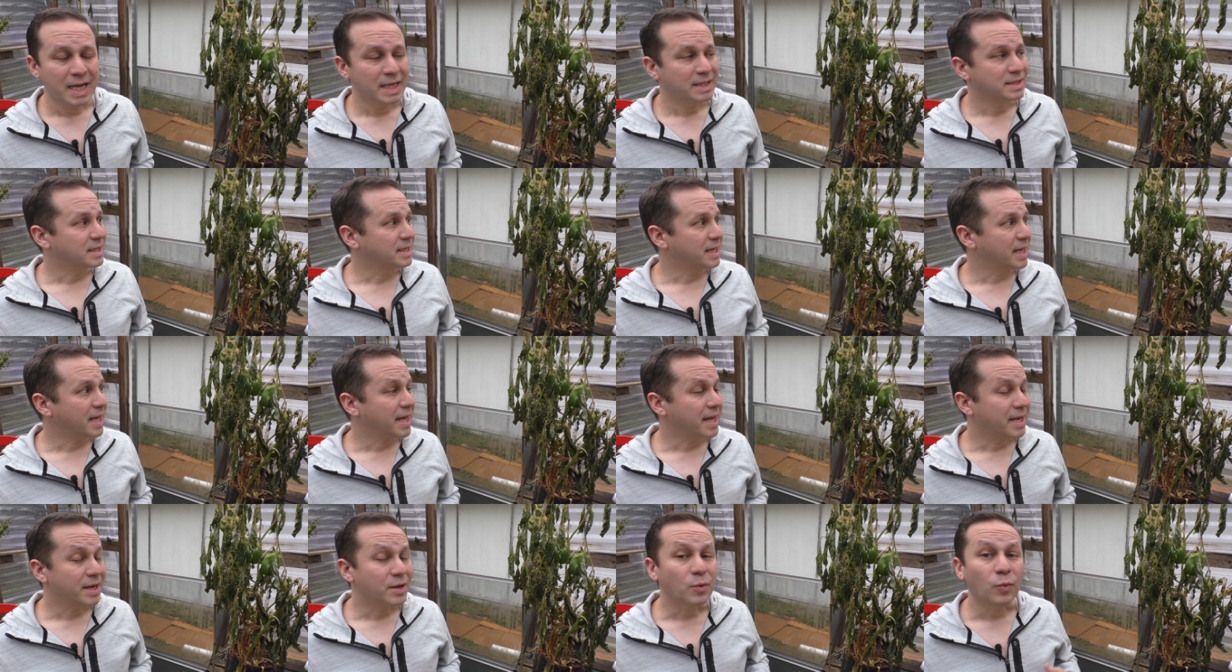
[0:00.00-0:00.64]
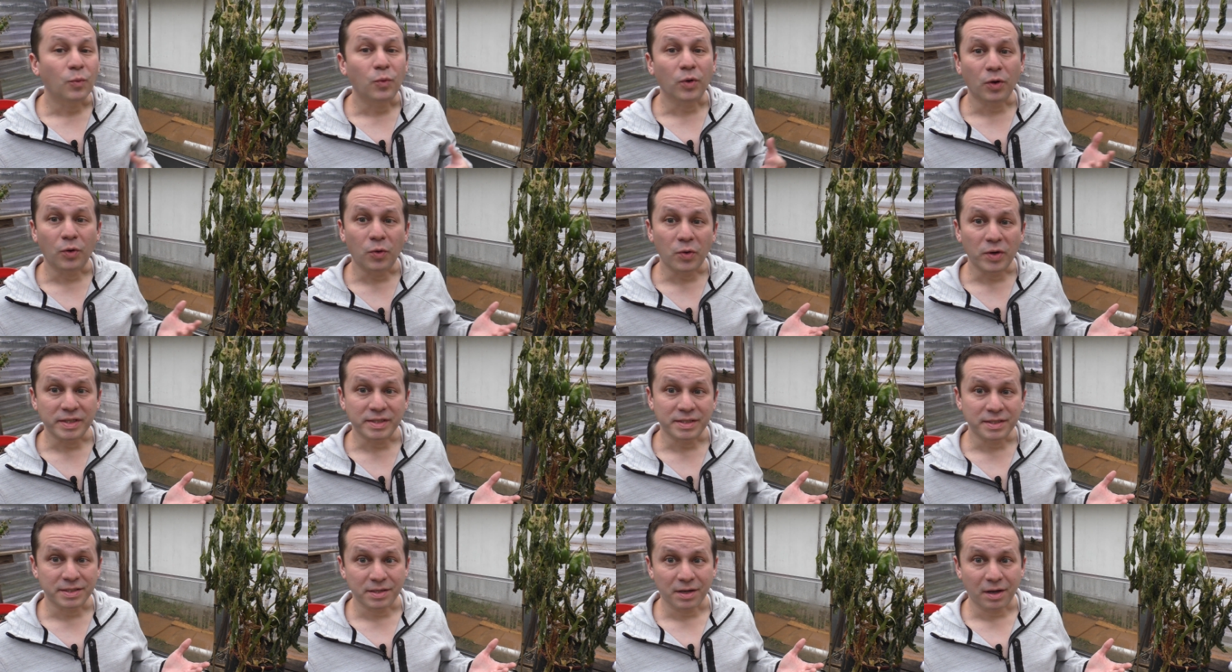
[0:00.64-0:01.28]
Today we're
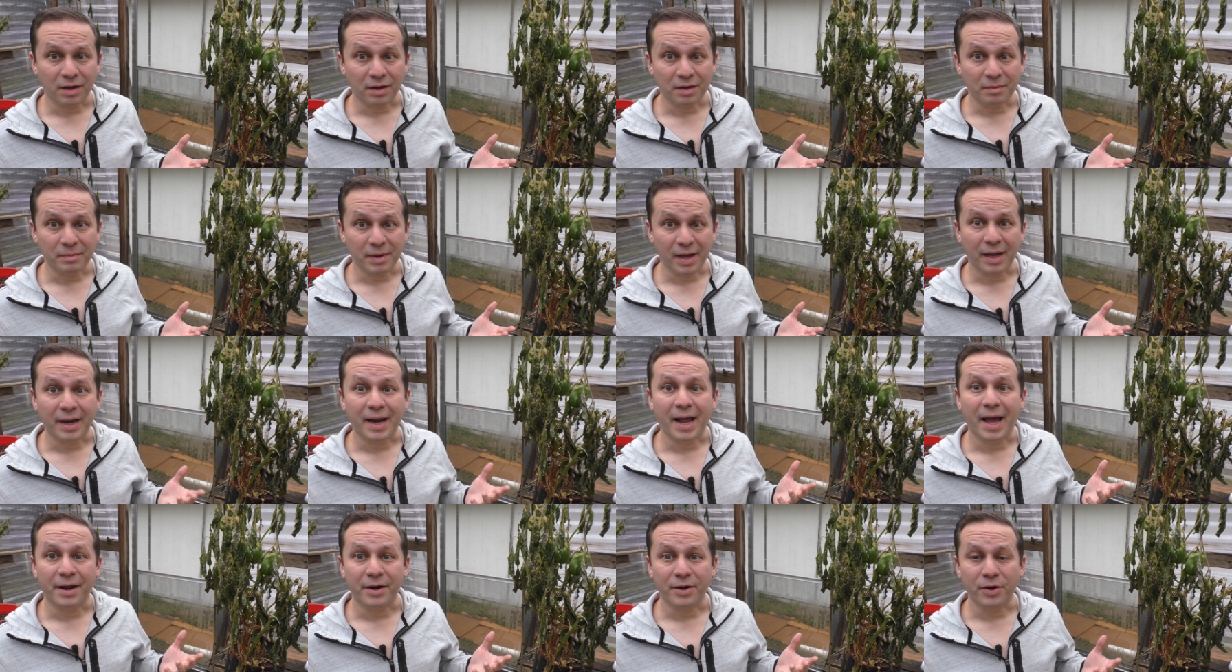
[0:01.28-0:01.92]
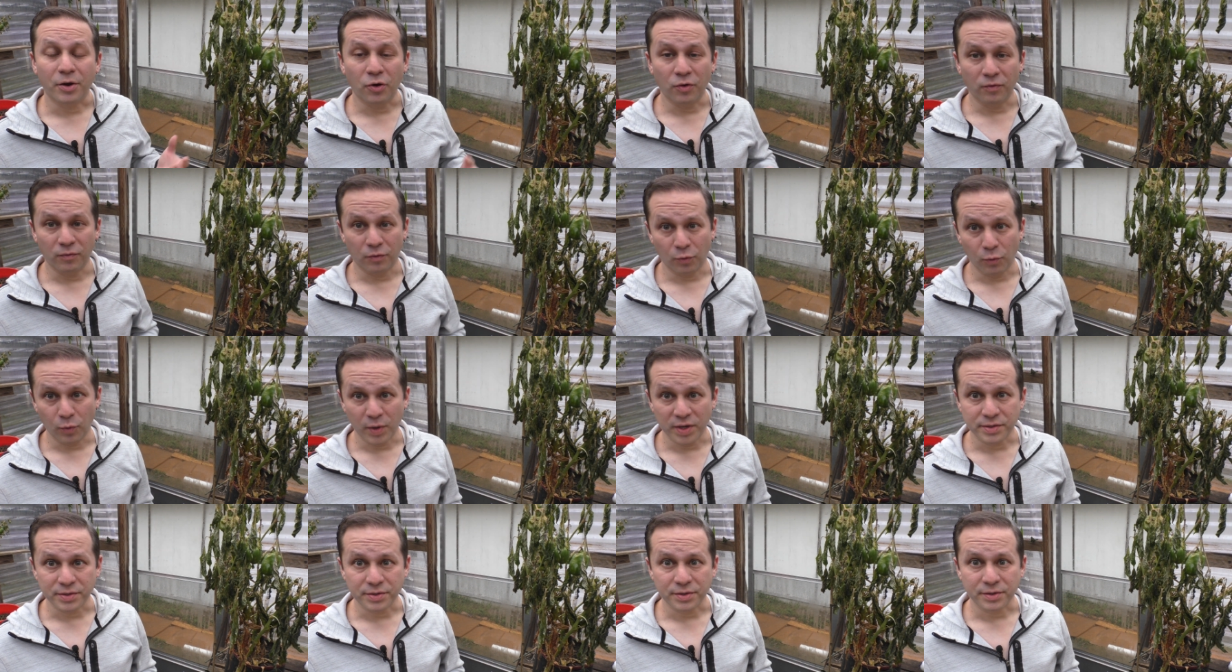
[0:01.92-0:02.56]
going to talk about how to
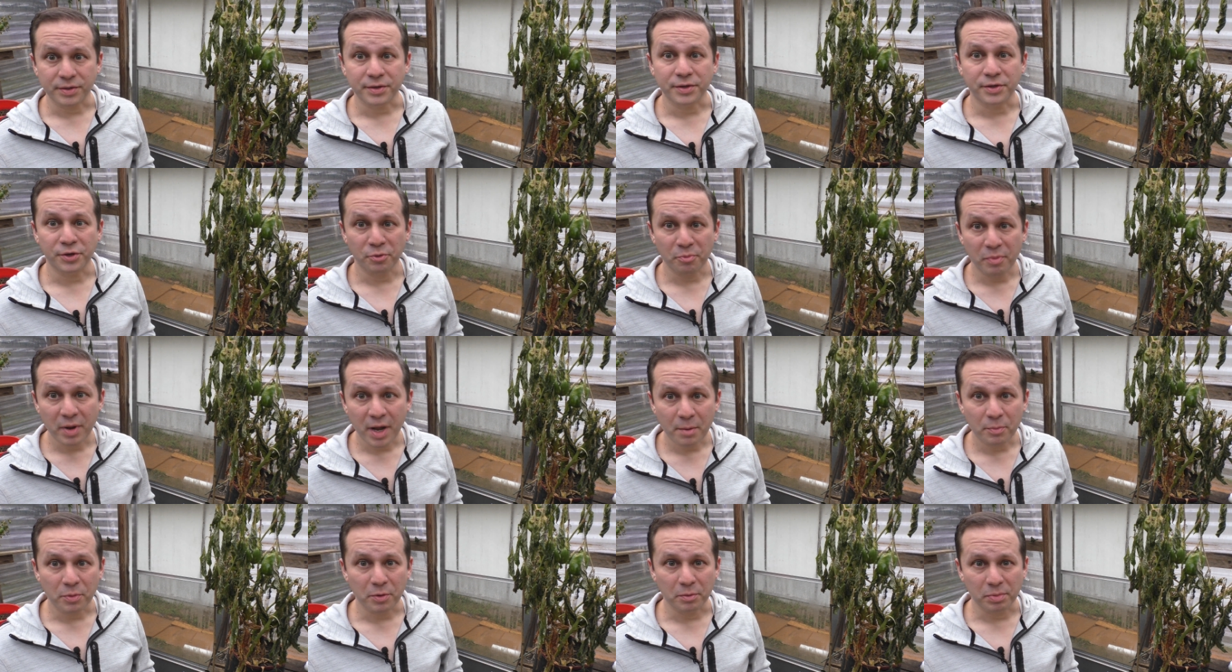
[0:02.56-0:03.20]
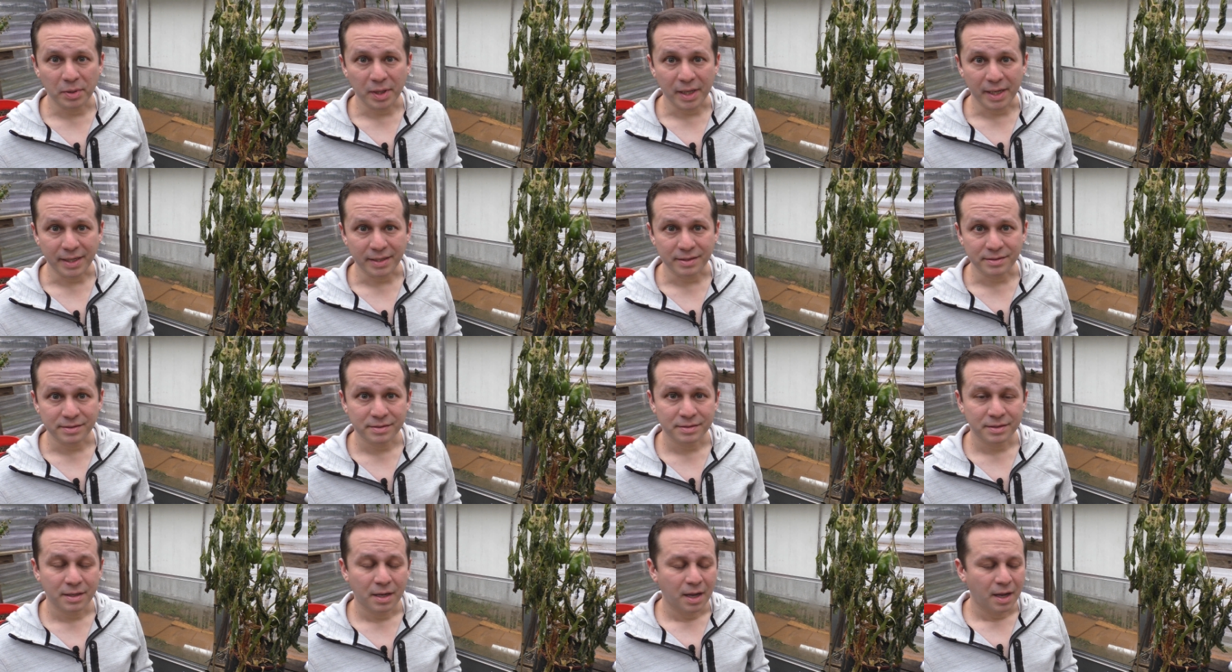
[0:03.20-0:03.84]
overwinter your pepper
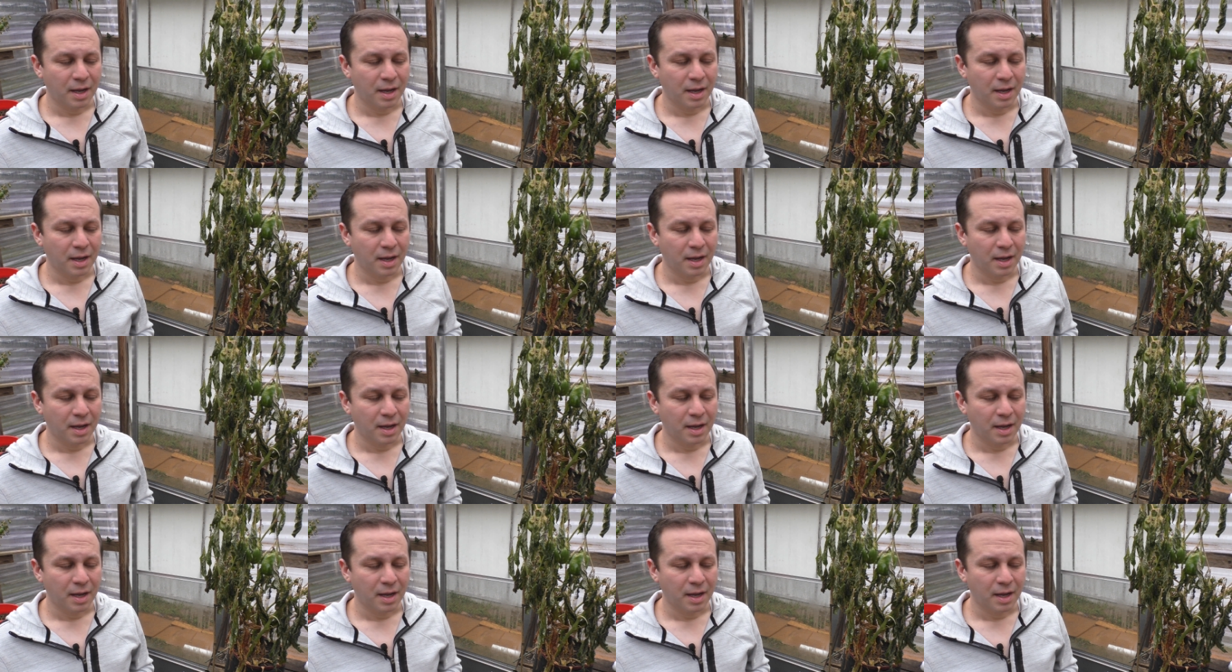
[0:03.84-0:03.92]
plants.